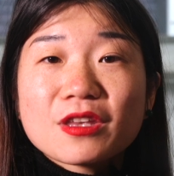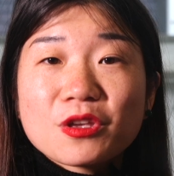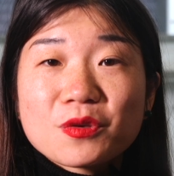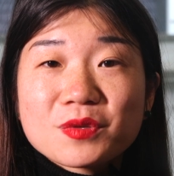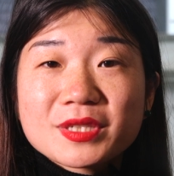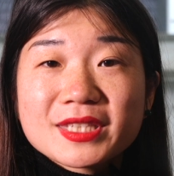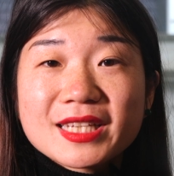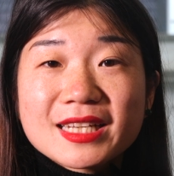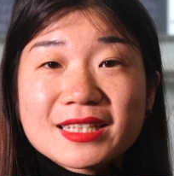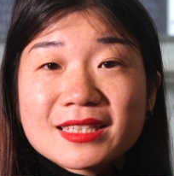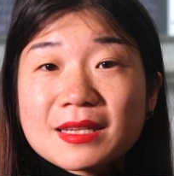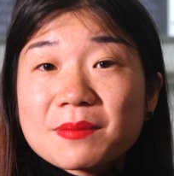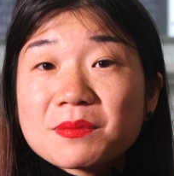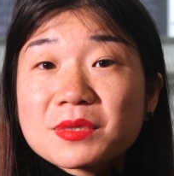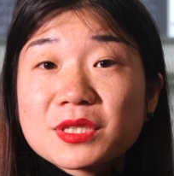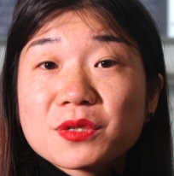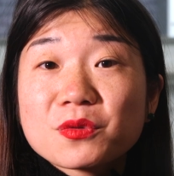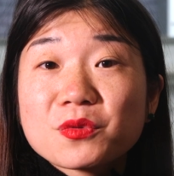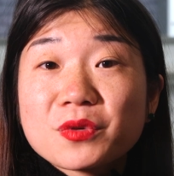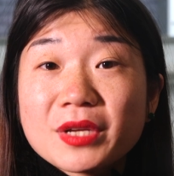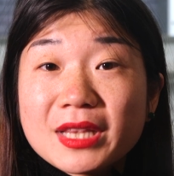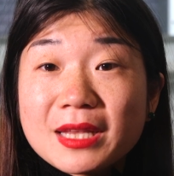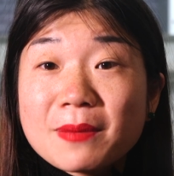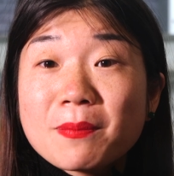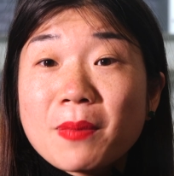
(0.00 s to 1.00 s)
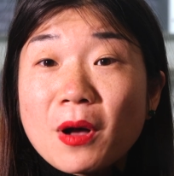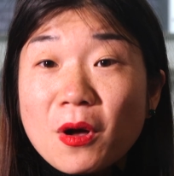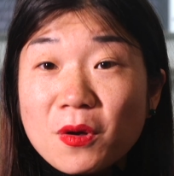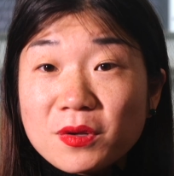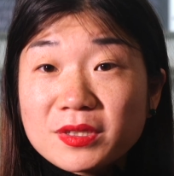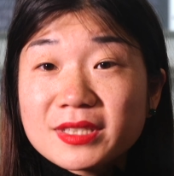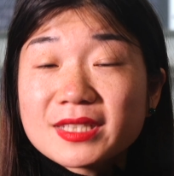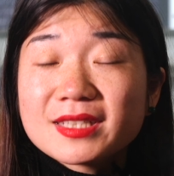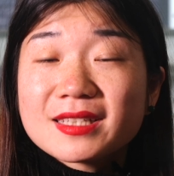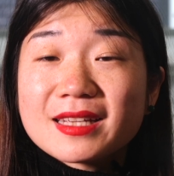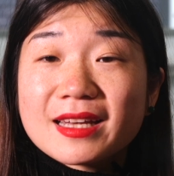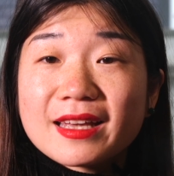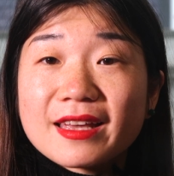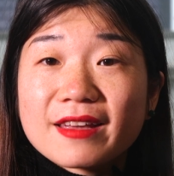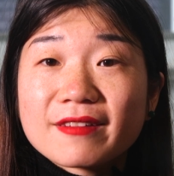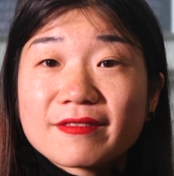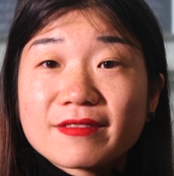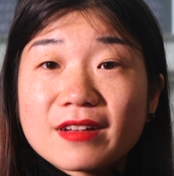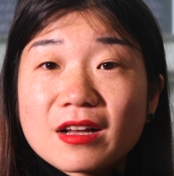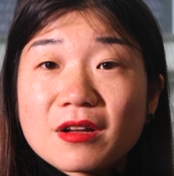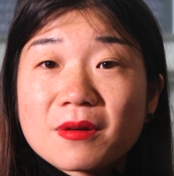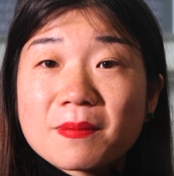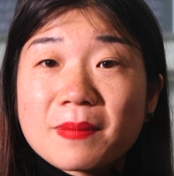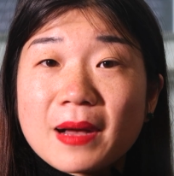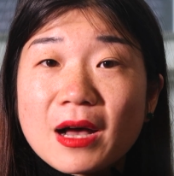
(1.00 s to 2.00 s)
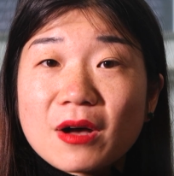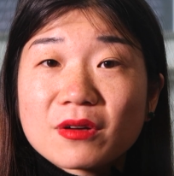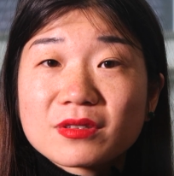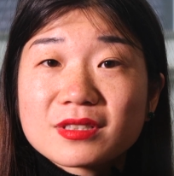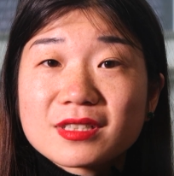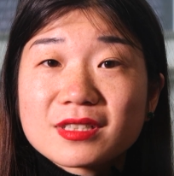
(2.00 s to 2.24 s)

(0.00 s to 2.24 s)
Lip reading: you say something really positive about